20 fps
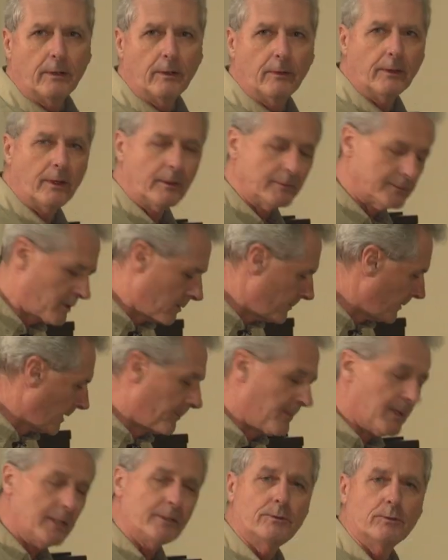or
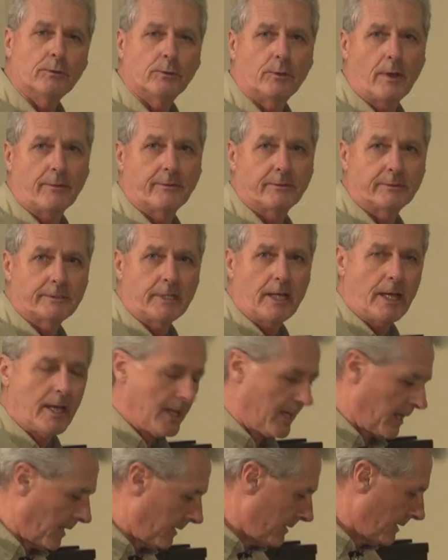the bean cooler on the
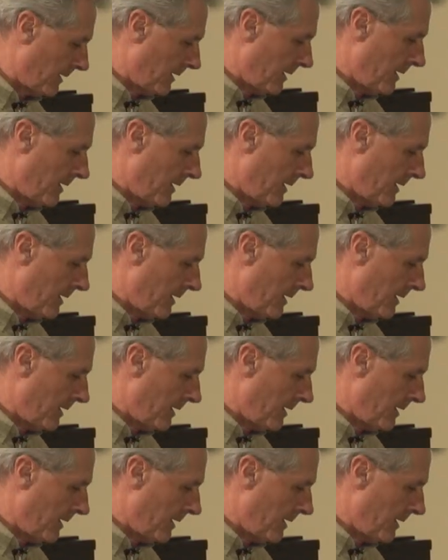side.